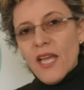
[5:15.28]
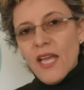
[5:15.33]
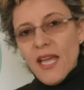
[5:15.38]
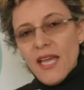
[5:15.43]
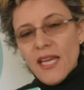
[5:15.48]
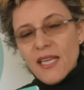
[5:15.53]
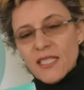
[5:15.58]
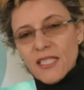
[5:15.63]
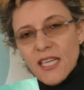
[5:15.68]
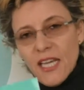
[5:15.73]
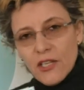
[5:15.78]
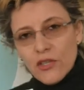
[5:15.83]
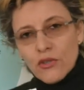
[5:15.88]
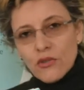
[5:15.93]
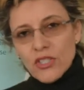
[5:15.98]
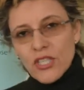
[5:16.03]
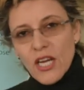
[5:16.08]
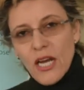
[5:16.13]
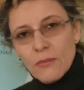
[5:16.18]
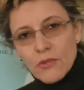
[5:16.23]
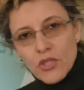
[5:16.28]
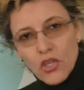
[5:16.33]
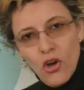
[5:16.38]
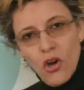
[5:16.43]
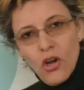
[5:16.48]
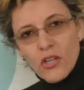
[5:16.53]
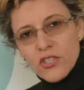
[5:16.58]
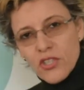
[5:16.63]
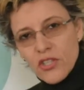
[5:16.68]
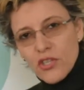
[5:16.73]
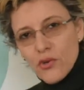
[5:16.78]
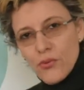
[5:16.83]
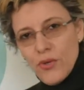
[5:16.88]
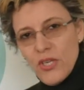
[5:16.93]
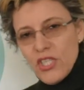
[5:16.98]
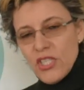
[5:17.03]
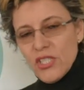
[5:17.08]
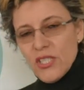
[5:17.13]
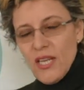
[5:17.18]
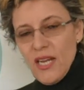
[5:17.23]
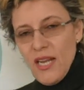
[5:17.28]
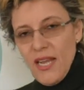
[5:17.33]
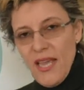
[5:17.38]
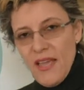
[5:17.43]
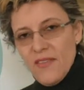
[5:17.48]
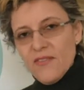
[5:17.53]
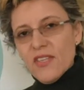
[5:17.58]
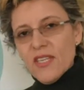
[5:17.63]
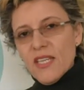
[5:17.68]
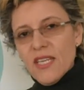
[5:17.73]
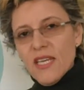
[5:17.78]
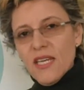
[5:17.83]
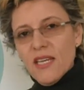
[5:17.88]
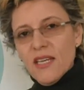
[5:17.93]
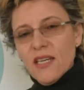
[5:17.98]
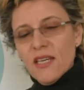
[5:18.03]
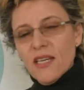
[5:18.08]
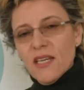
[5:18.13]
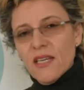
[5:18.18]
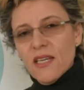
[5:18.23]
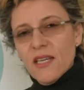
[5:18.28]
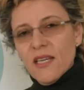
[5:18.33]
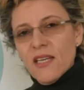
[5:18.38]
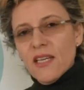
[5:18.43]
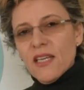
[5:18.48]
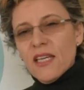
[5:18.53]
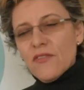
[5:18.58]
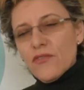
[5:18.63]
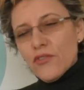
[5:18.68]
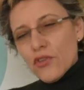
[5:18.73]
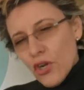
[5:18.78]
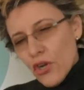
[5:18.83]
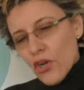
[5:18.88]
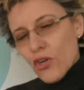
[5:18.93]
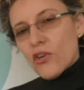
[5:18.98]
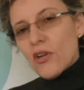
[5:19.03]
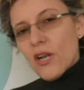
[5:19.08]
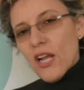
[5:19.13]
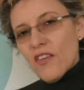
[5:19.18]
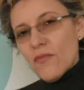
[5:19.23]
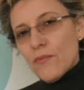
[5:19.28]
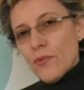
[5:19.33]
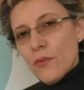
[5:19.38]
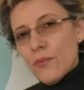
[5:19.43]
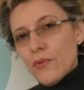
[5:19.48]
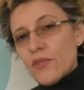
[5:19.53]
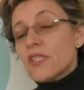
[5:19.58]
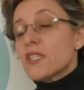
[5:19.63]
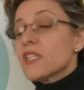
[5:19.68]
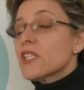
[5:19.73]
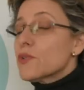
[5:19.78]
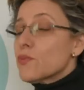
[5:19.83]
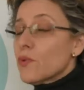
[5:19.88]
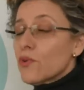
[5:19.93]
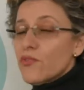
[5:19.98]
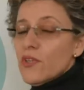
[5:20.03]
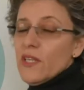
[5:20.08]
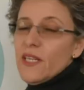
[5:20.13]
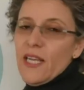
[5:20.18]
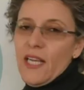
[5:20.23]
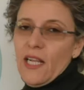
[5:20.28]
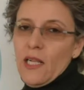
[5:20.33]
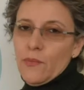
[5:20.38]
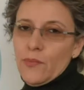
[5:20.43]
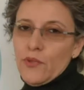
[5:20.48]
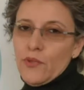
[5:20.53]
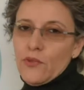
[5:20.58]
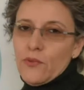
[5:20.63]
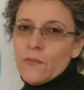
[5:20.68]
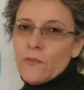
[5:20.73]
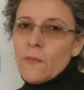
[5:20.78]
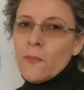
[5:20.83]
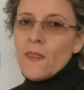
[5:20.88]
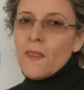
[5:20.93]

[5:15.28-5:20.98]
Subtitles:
and take your time to answer the questions that I have in here, if you don't know your life purpose, this will really help you.